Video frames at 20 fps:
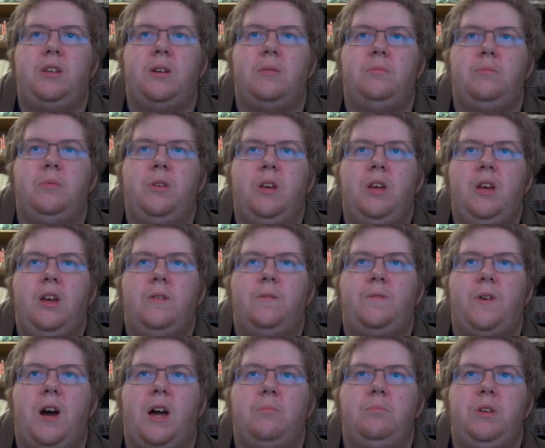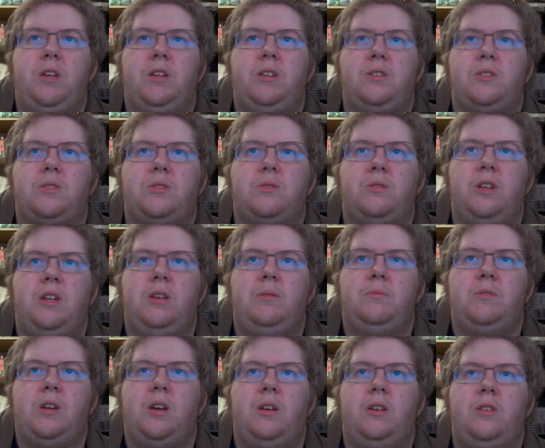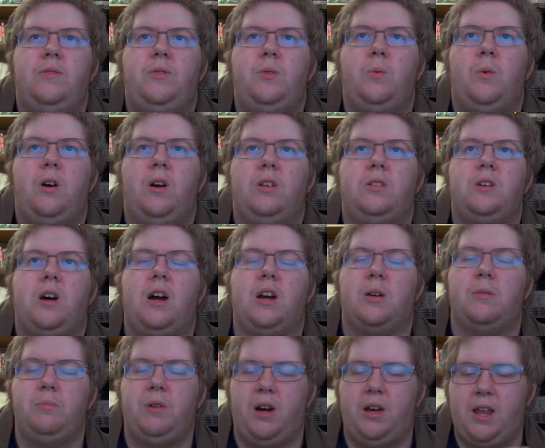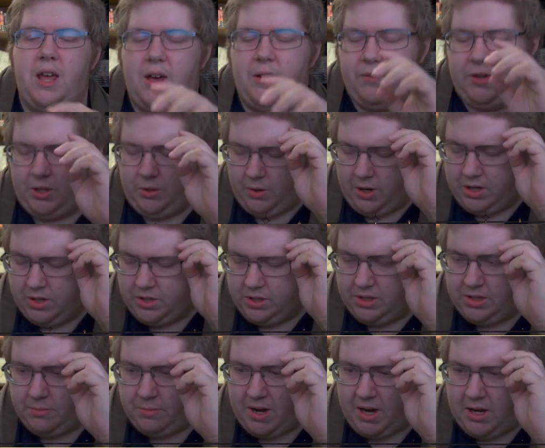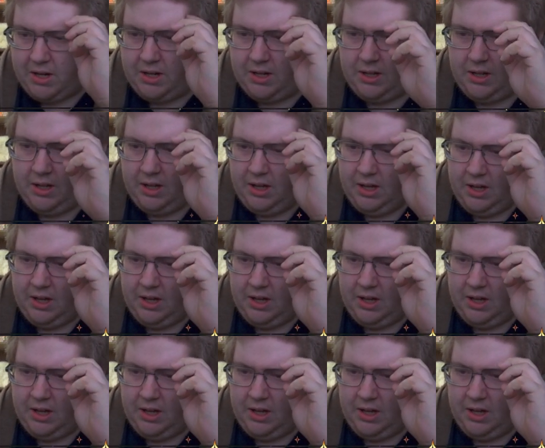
Come find me in a stream if you want to talk about it, have any questions about it.